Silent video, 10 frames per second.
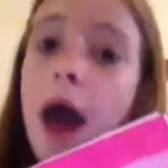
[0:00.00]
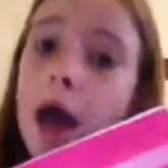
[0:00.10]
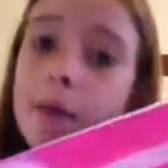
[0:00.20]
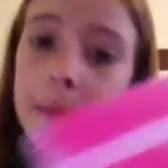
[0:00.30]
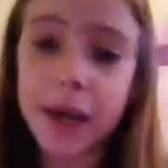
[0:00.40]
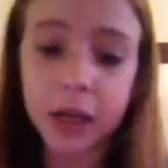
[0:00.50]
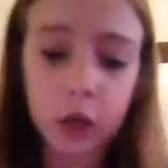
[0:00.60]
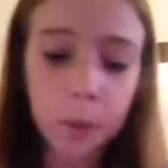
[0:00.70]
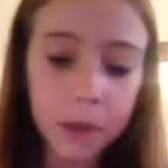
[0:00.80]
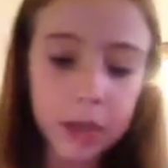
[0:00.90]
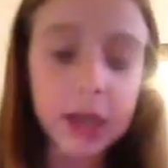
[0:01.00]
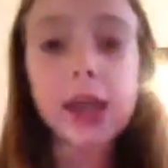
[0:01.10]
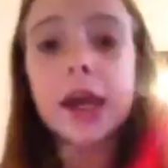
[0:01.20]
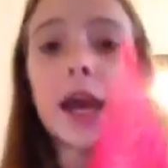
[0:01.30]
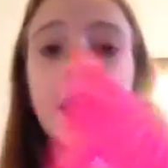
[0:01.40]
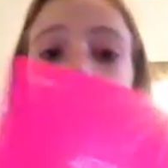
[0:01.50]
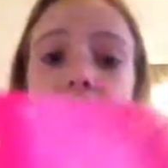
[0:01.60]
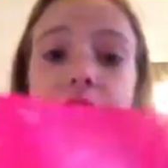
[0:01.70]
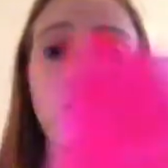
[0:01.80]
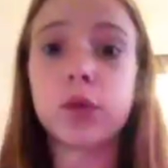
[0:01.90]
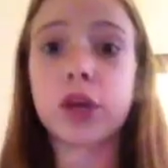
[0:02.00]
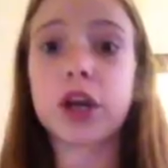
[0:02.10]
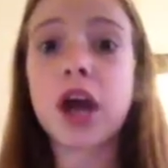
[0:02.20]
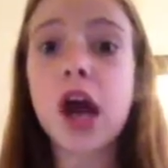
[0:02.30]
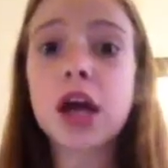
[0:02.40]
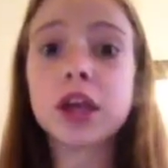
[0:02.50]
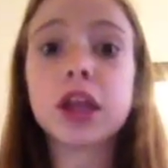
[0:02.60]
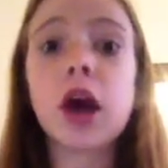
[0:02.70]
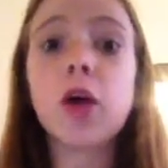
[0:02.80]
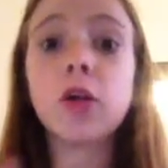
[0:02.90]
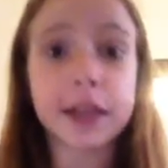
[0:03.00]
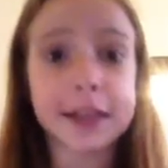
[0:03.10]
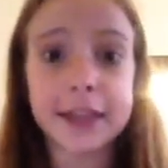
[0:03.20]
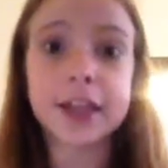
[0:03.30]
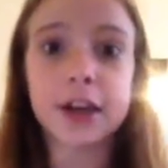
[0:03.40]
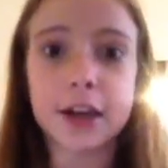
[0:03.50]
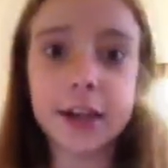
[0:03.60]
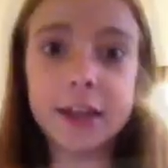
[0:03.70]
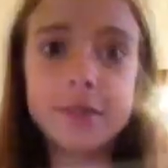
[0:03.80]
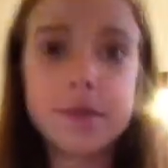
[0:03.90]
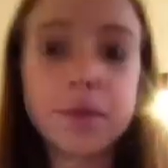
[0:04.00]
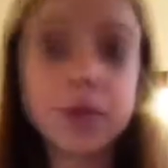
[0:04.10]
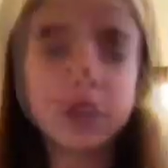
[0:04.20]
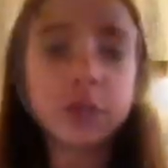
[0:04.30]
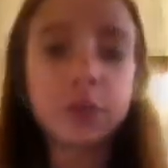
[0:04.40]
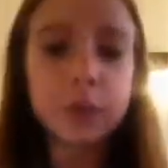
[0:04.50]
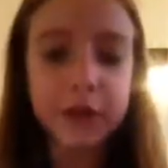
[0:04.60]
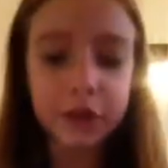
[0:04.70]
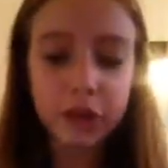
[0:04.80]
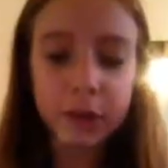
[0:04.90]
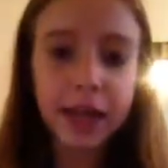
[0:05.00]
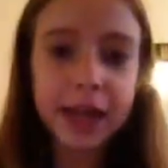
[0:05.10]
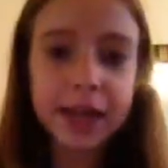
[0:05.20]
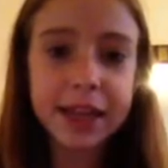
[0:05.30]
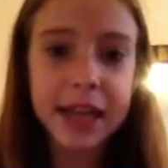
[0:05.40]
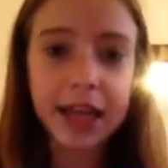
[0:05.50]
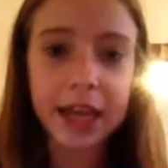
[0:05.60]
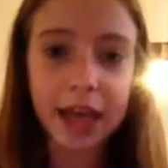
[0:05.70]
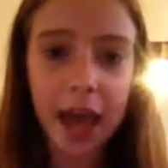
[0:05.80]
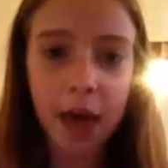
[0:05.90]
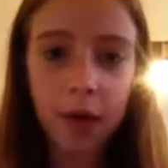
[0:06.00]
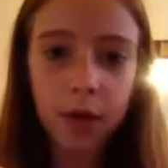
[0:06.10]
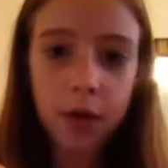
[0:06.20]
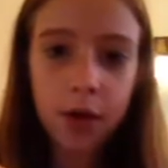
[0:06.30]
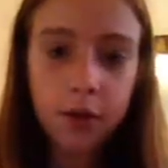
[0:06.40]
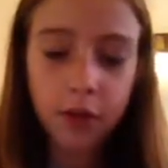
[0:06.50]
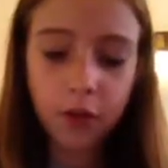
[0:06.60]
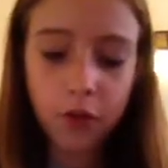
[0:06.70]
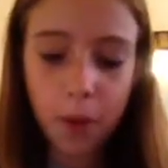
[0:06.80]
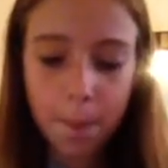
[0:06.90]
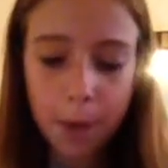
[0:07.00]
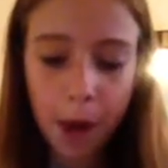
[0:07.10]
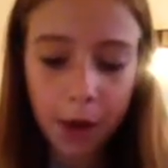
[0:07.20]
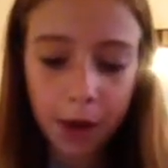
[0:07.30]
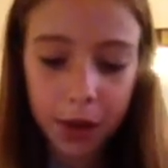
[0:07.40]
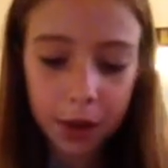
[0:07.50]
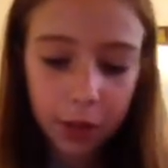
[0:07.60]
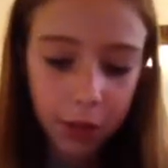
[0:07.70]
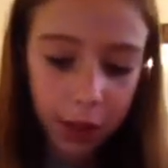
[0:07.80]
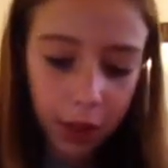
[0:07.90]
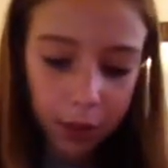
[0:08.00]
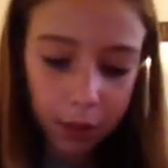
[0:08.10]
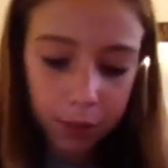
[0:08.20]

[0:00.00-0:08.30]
have my pink notebook and pink folder. So let's get started. What you're going to be doing is taking out this front pocket thing.